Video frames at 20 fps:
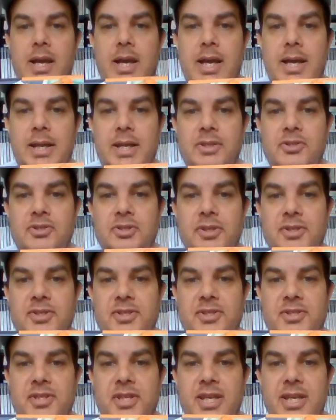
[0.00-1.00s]
And as you can
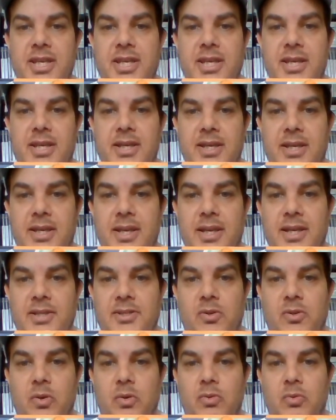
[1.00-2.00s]
see,
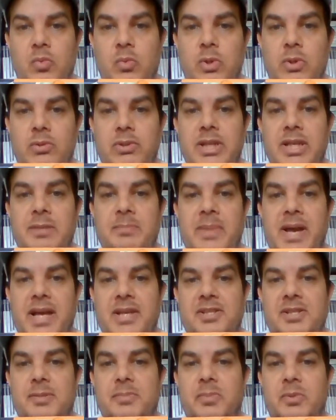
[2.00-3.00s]
it's called World League
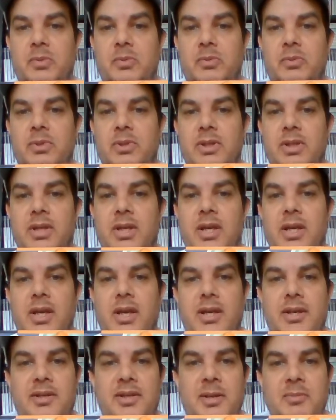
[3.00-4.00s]
Basketball.
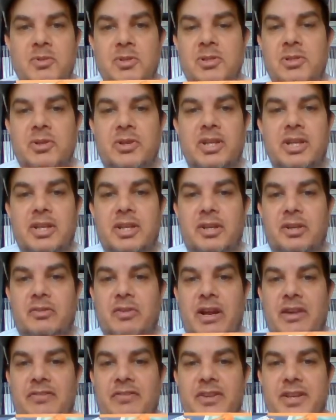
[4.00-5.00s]
I'm just looking at the
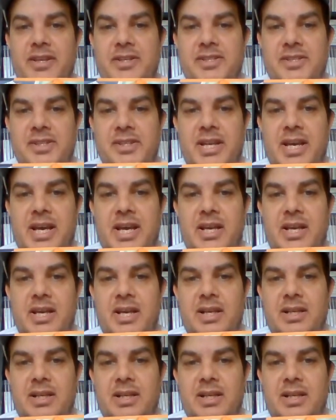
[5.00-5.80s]
graphics and that,